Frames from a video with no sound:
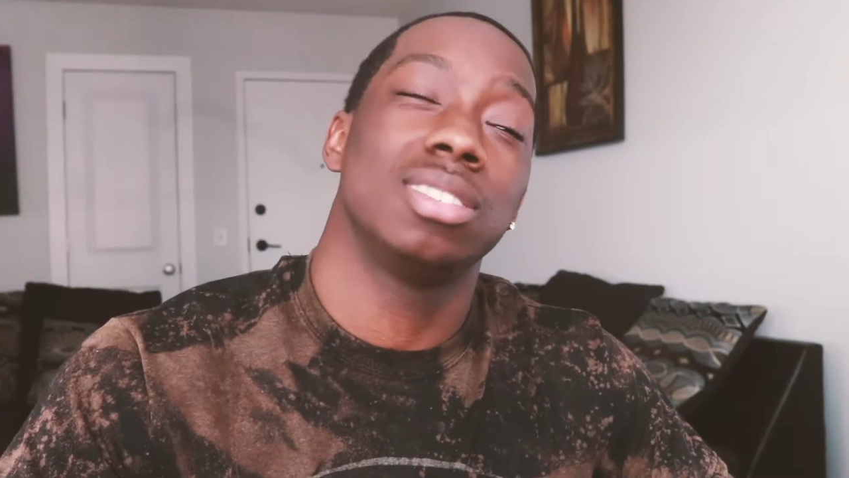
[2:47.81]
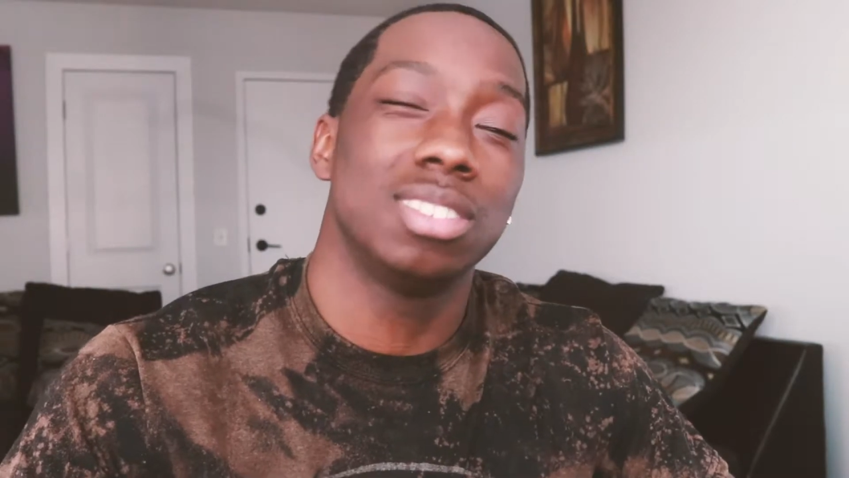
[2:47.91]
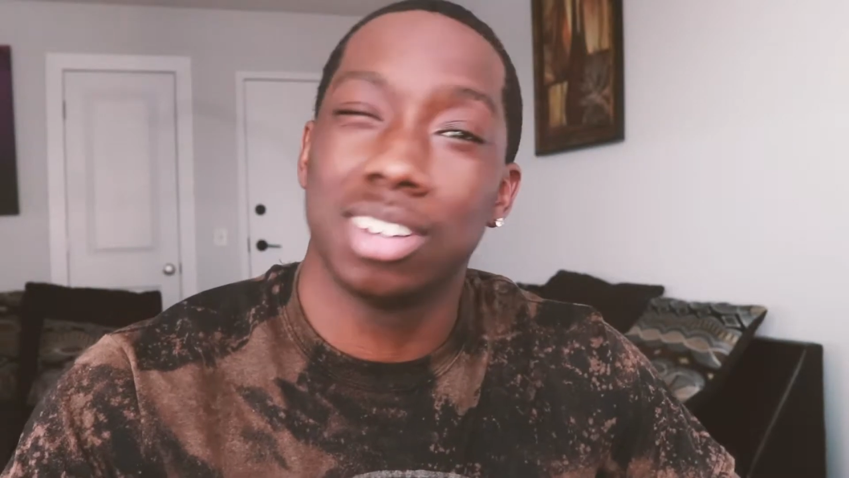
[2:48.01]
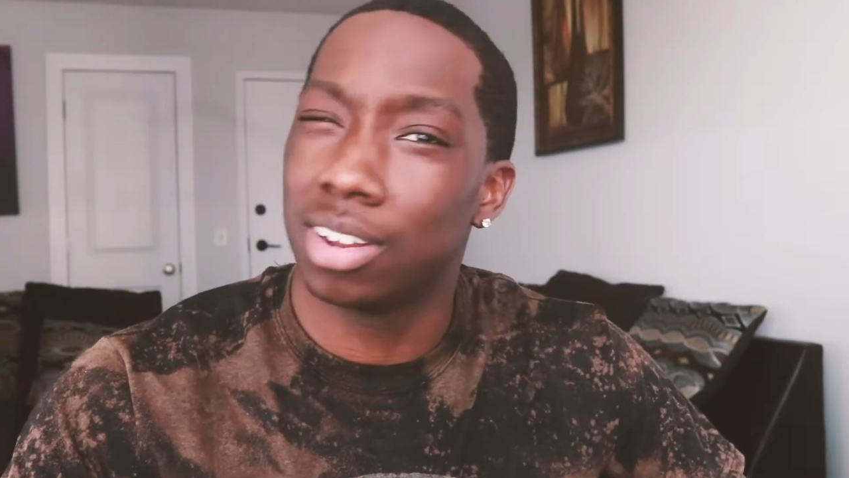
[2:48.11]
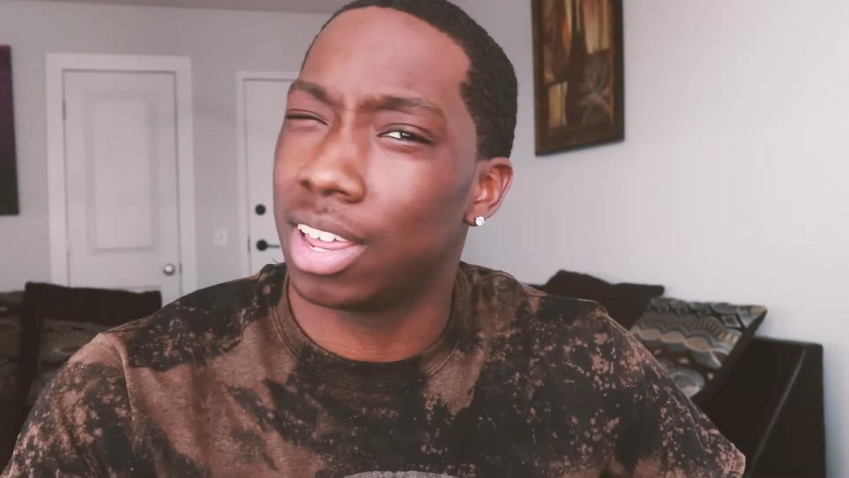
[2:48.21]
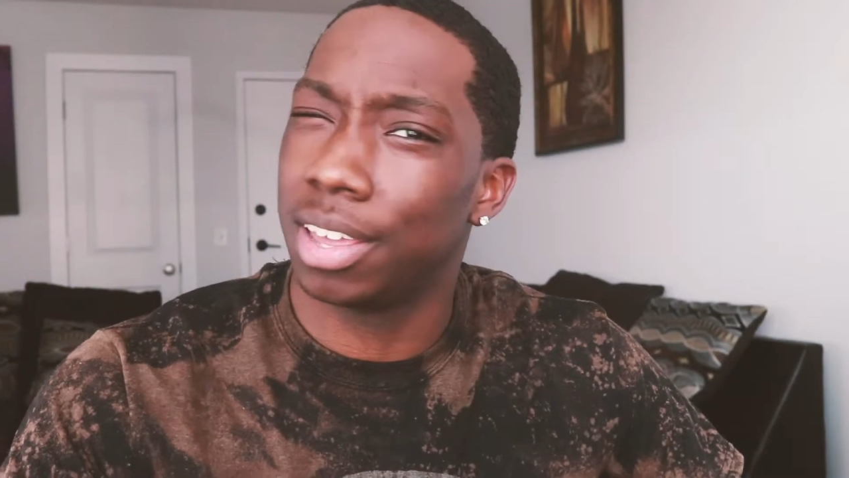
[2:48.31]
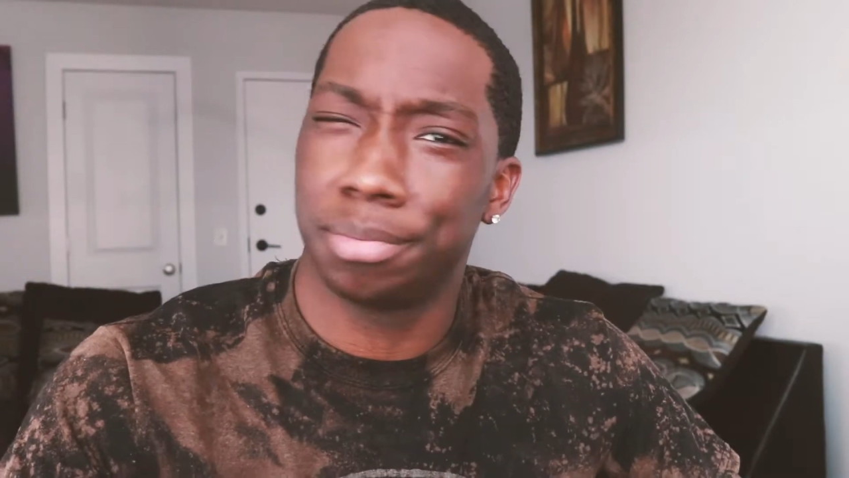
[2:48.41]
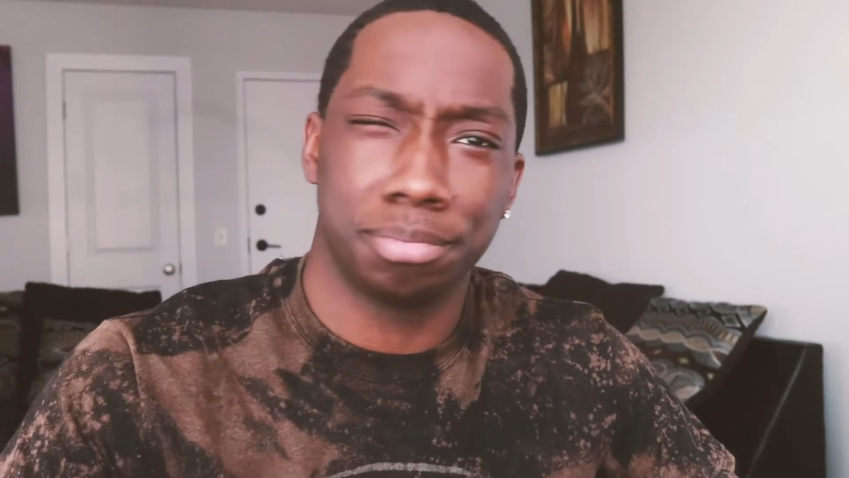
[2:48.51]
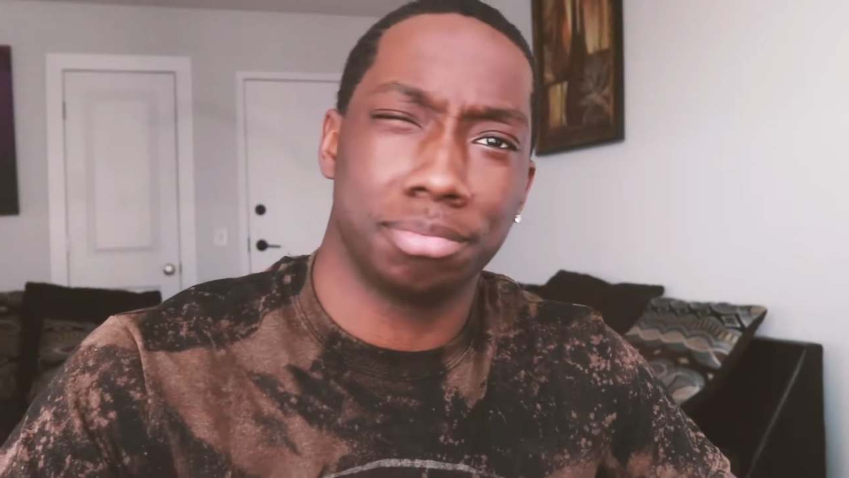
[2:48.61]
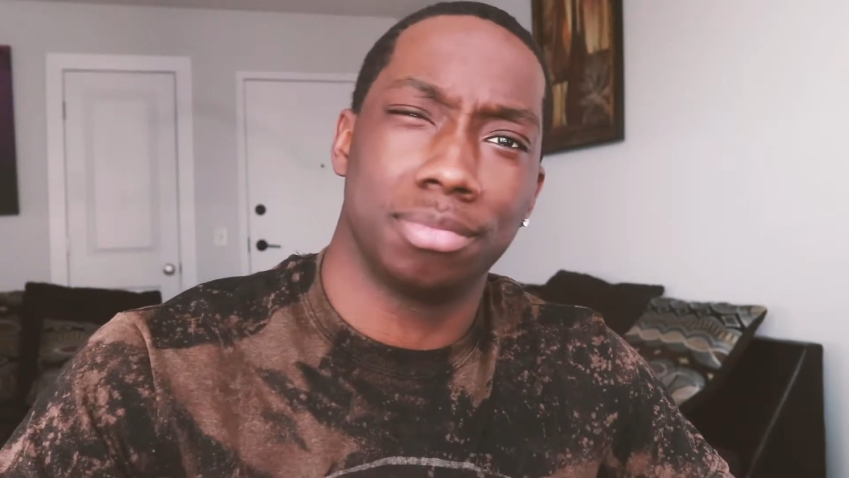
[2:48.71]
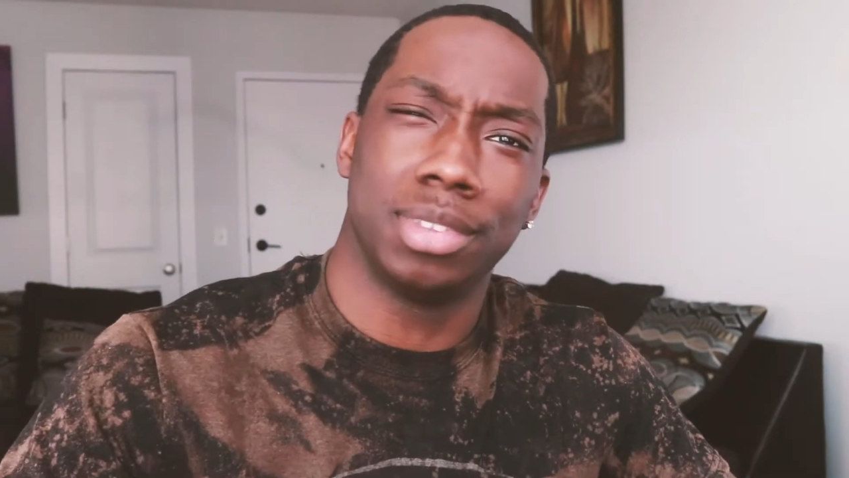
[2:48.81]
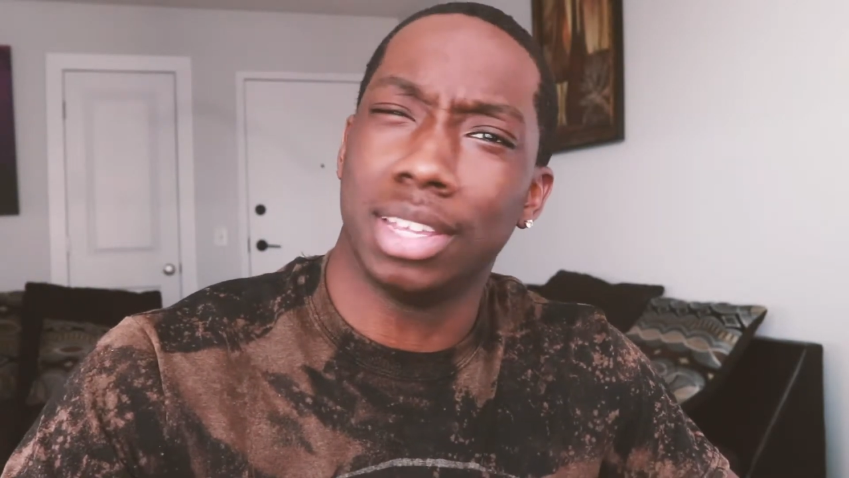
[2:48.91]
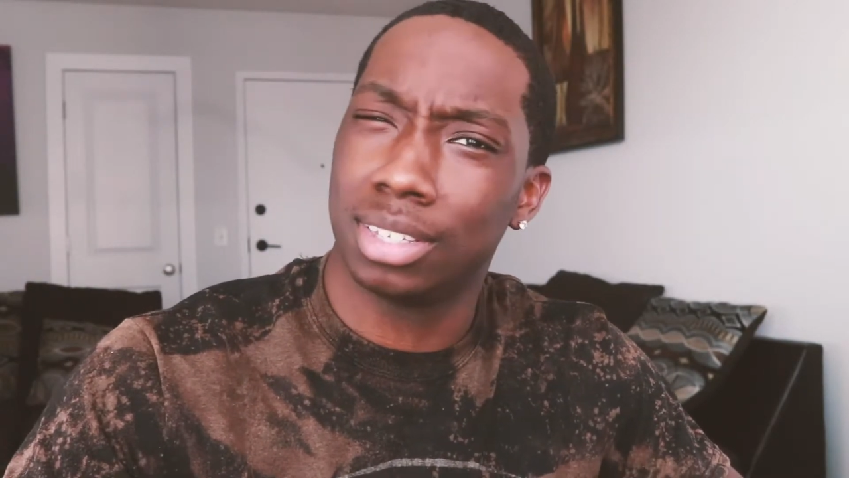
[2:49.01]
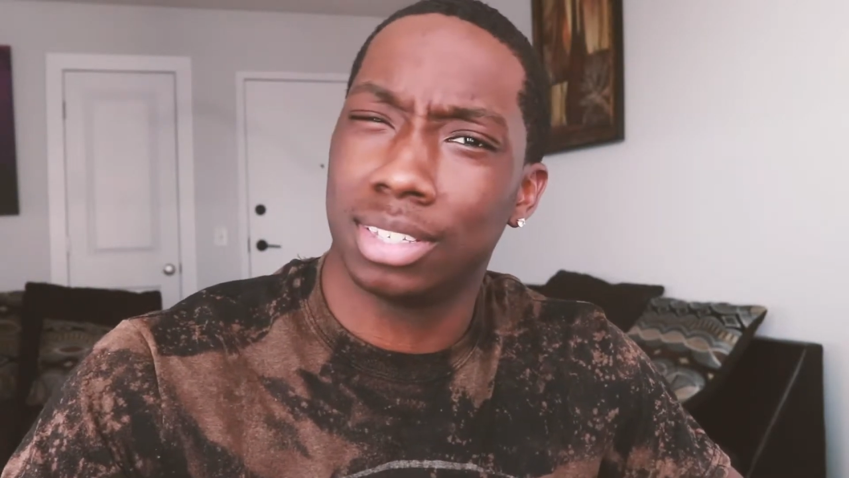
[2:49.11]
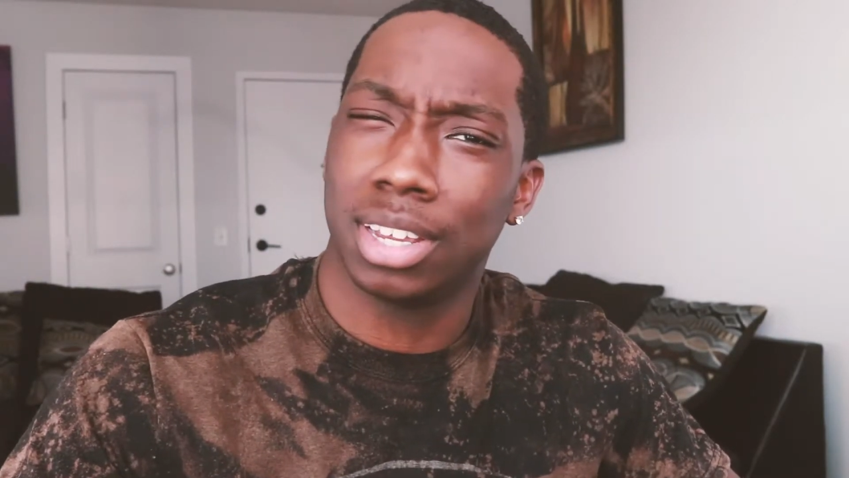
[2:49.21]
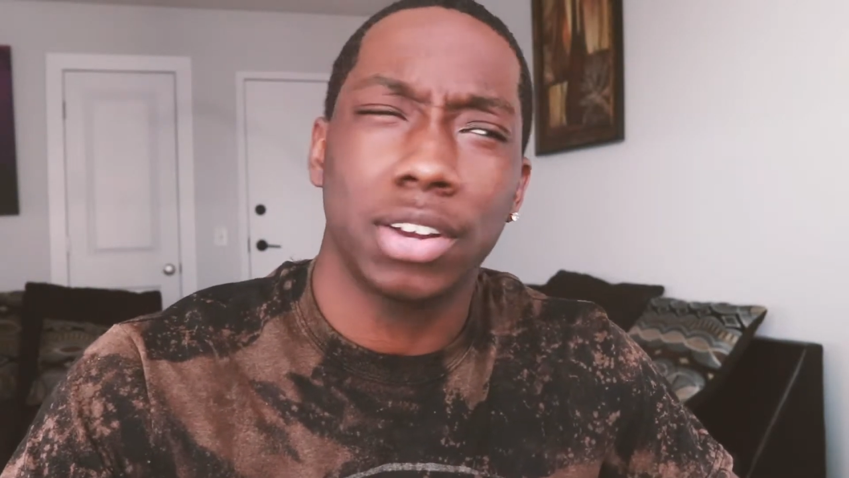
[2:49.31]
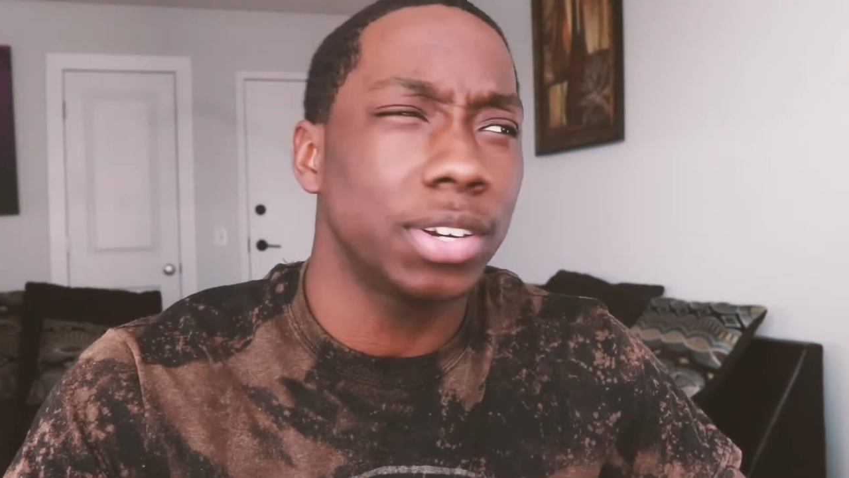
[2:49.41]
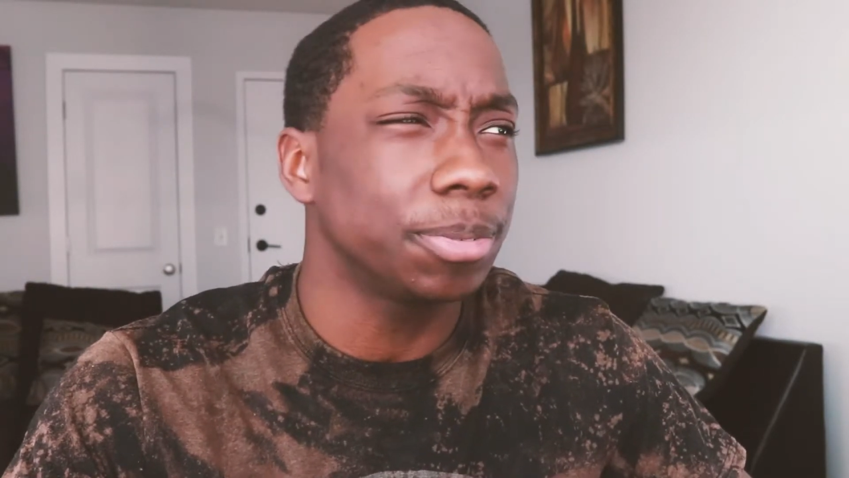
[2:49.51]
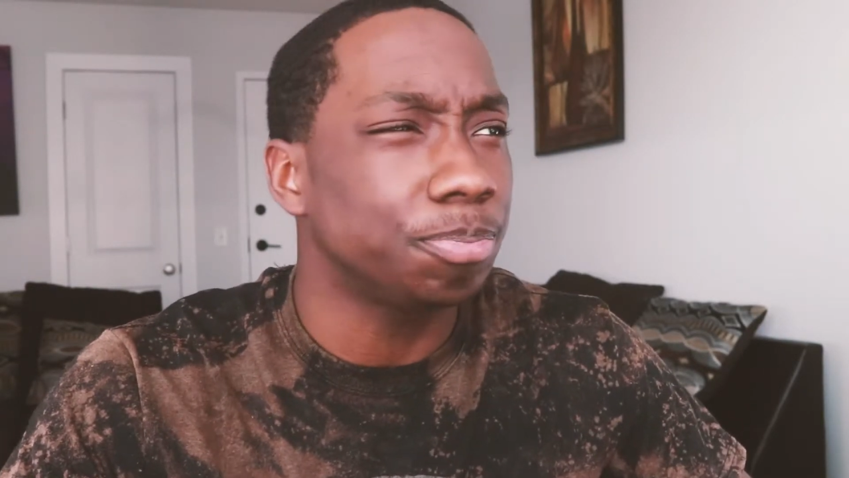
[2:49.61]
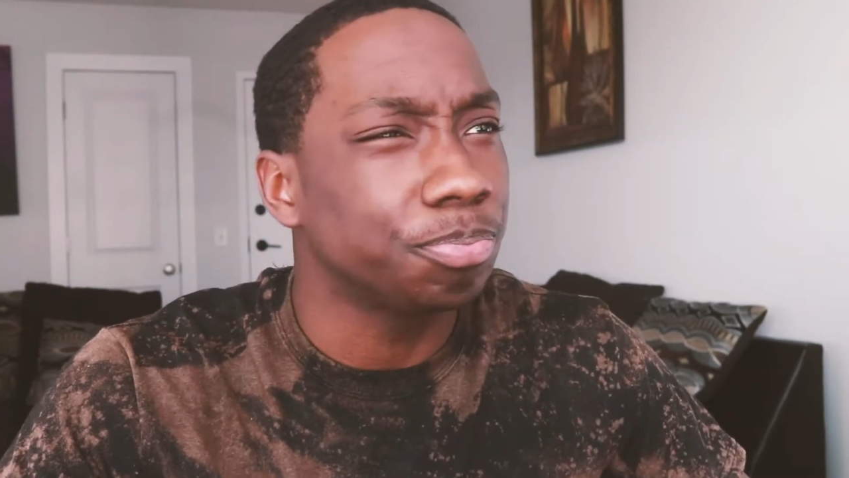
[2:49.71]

You know, like, necessary?